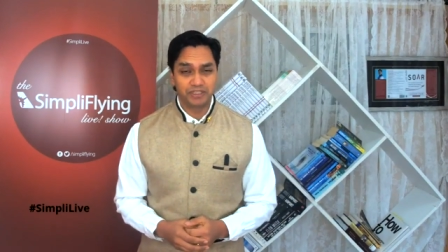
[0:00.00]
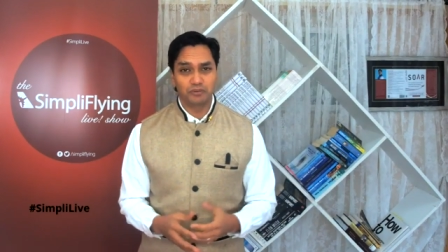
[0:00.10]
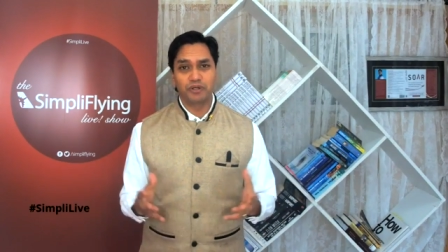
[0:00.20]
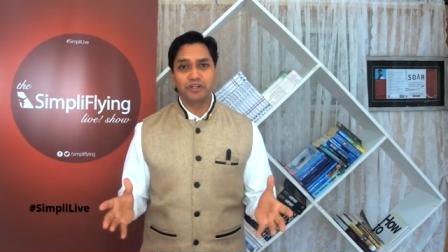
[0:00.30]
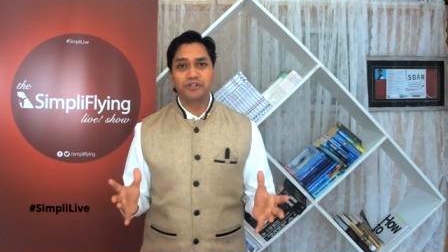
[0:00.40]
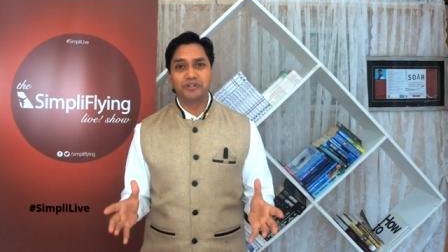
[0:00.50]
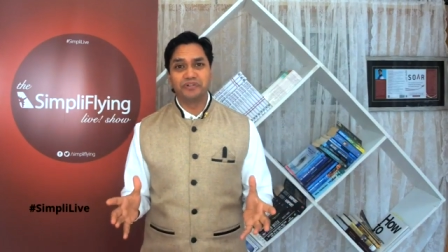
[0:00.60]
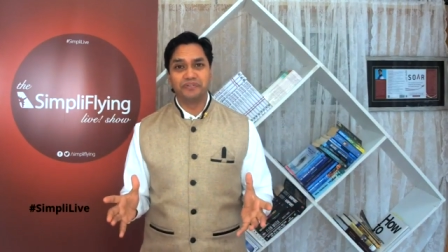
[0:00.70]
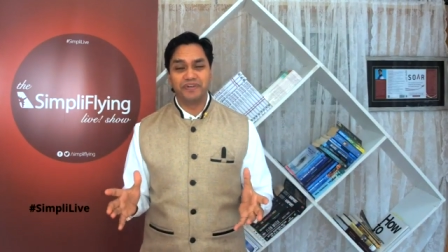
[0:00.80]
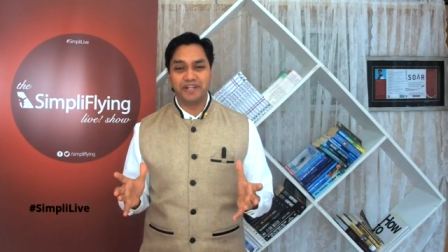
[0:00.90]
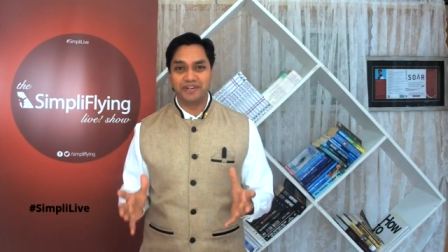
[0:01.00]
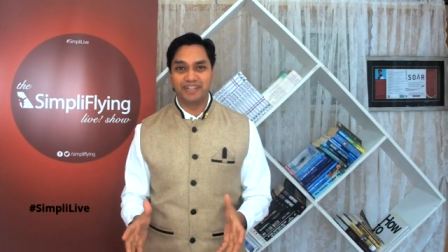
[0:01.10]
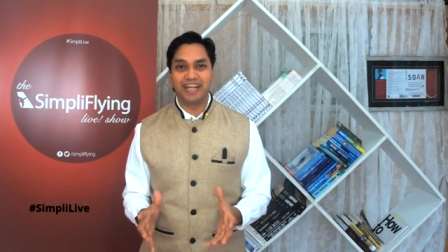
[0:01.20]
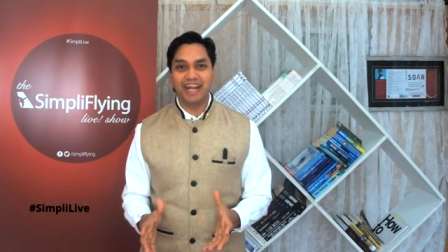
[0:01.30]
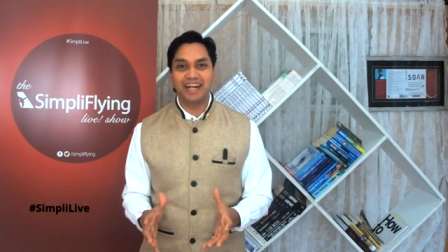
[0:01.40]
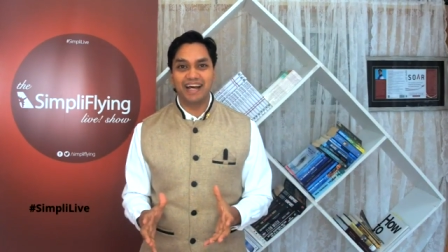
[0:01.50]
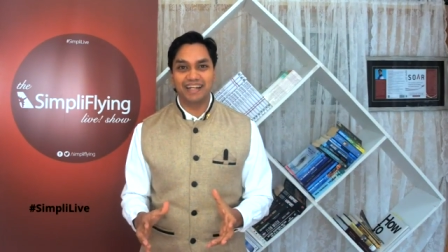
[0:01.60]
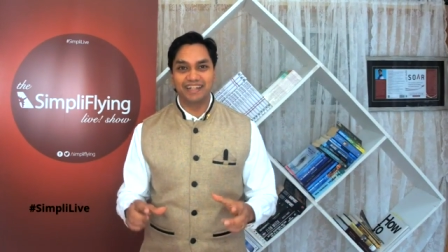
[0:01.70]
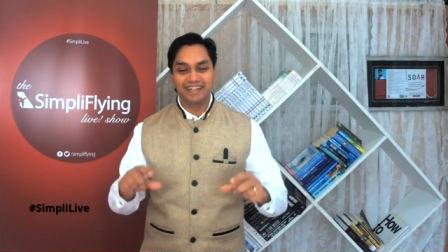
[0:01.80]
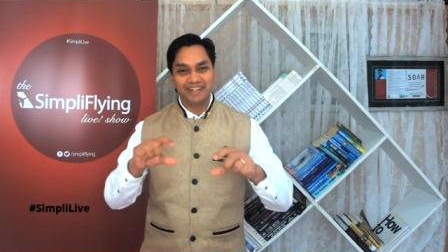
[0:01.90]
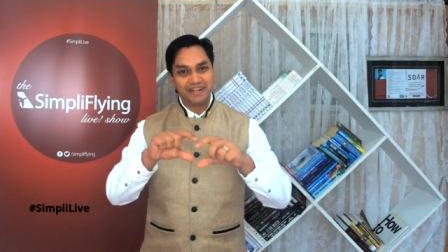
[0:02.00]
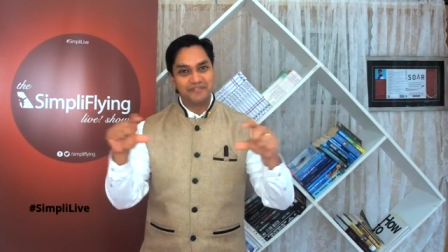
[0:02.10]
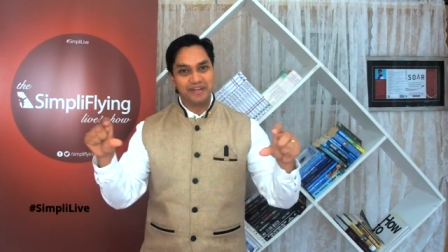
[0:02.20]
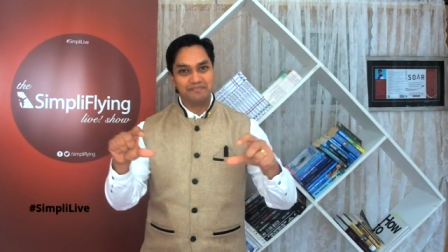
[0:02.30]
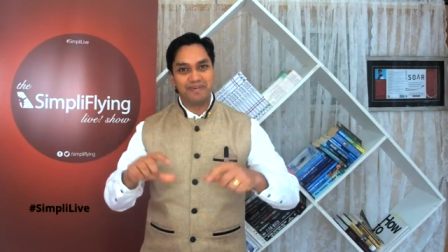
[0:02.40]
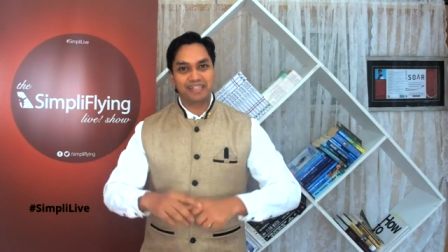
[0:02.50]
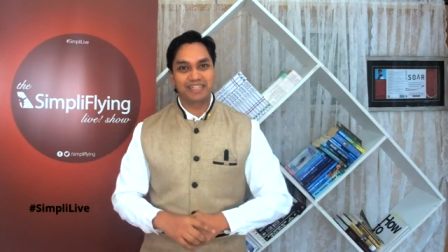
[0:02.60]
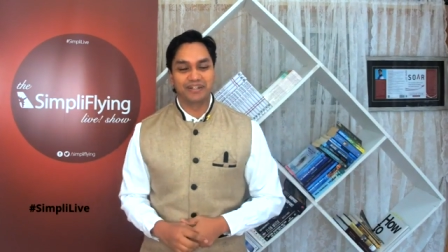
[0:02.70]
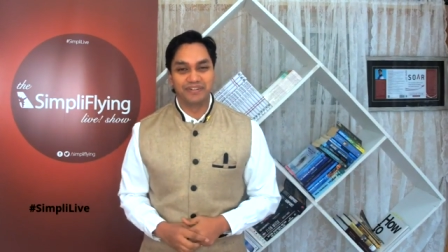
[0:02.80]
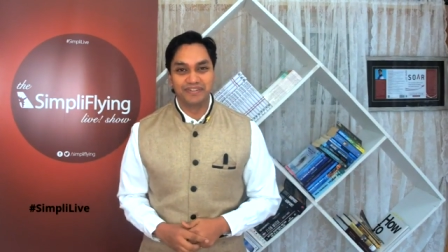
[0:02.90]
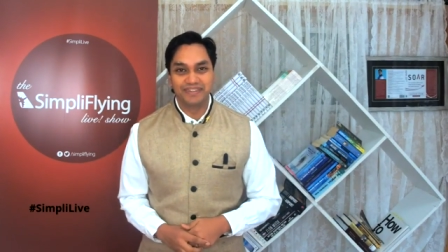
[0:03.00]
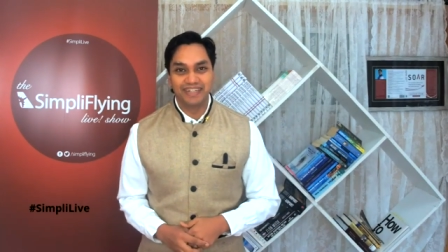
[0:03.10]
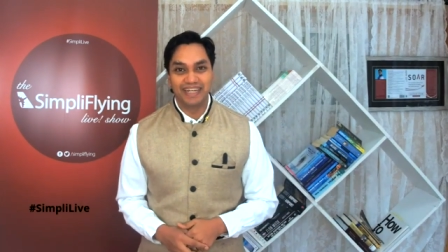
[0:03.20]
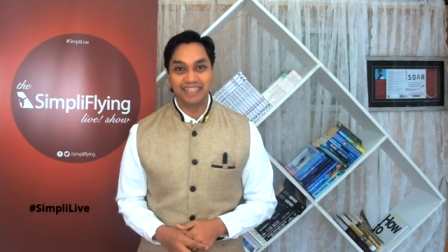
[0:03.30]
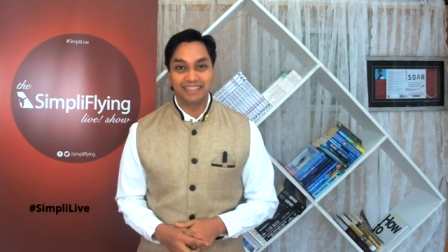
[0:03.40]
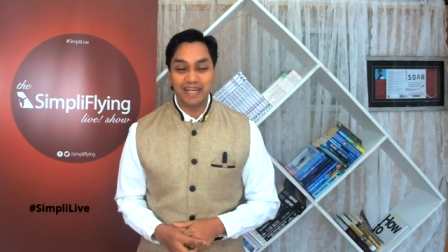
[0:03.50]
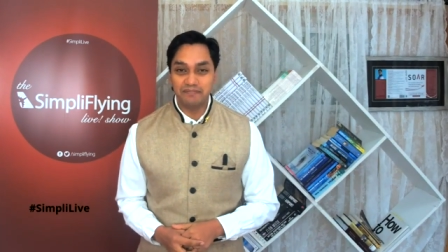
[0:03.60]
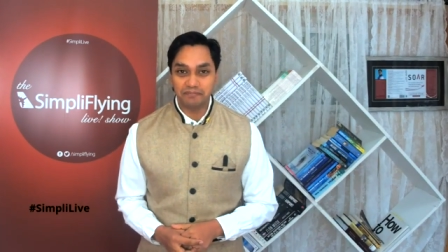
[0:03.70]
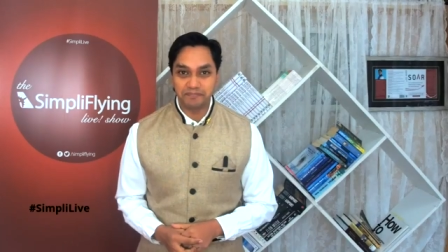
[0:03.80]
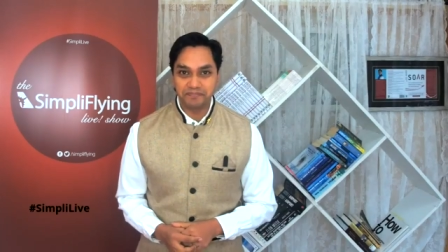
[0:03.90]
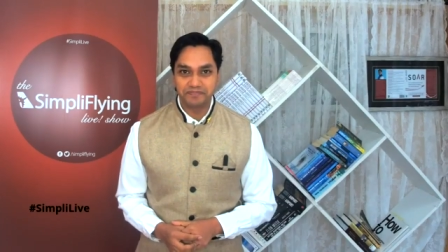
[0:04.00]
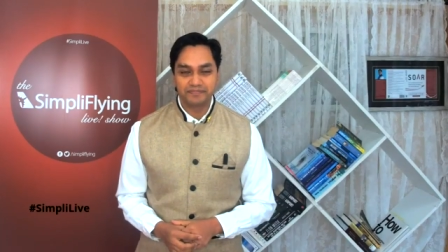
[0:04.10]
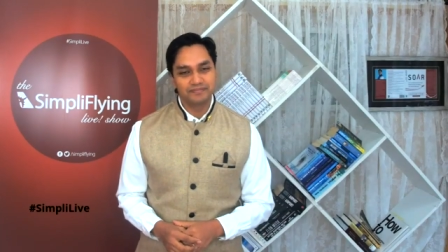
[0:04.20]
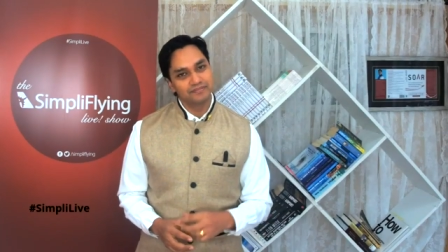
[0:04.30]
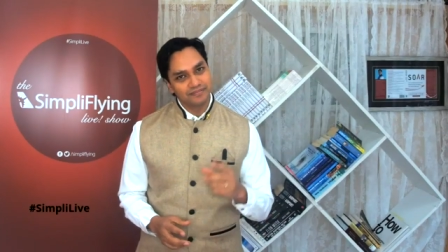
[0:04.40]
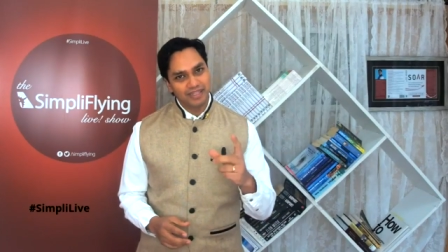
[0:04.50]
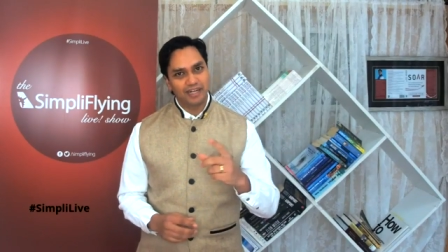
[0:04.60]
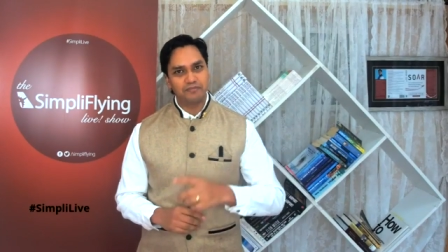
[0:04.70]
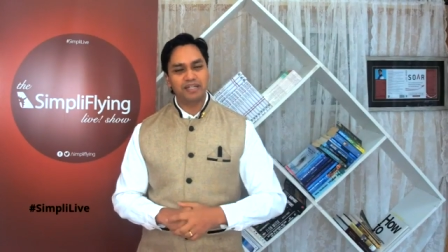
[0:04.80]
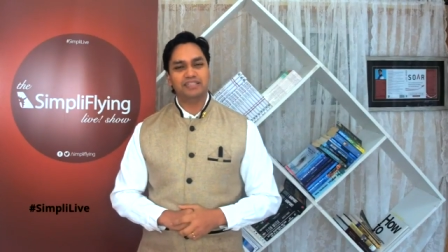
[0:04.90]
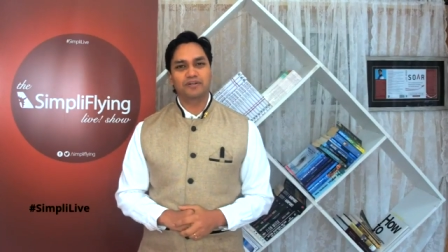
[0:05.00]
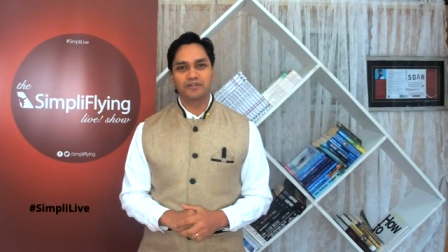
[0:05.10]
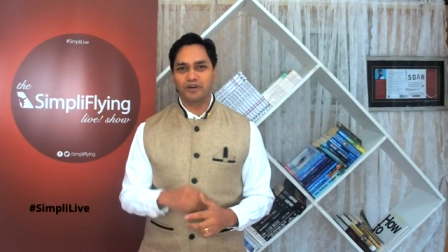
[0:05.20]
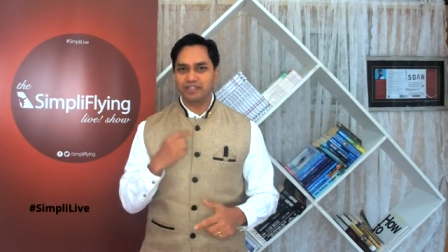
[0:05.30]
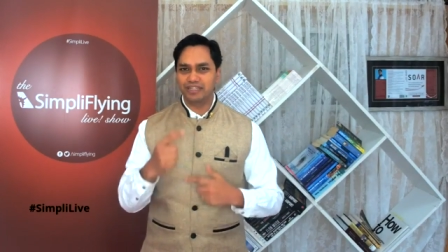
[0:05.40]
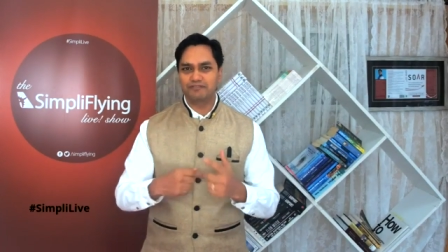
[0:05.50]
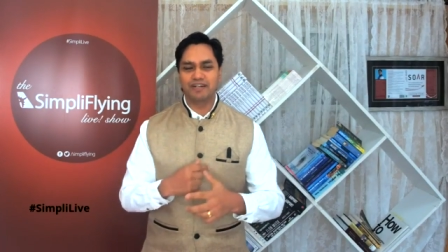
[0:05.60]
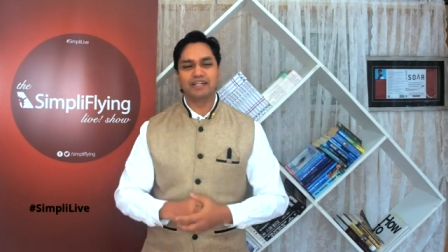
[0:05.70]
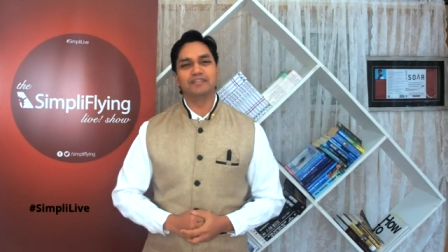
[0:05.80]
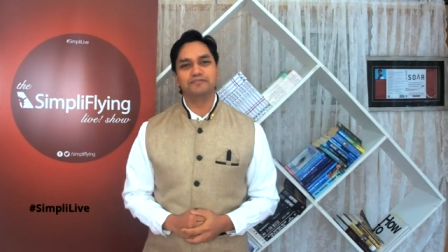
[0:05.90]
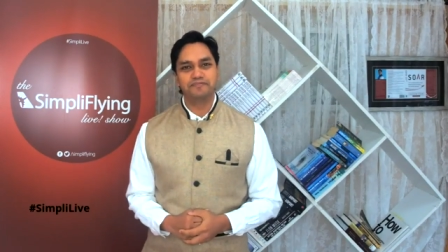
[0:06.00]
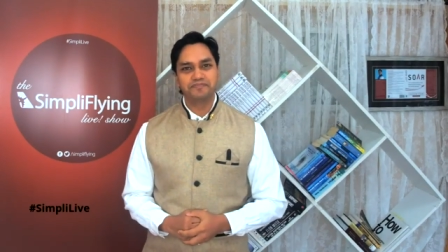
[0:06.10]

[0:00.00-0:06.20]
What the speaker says: So, what do you do when you're the airline with Mexico in its name? Aeromexico thought differently.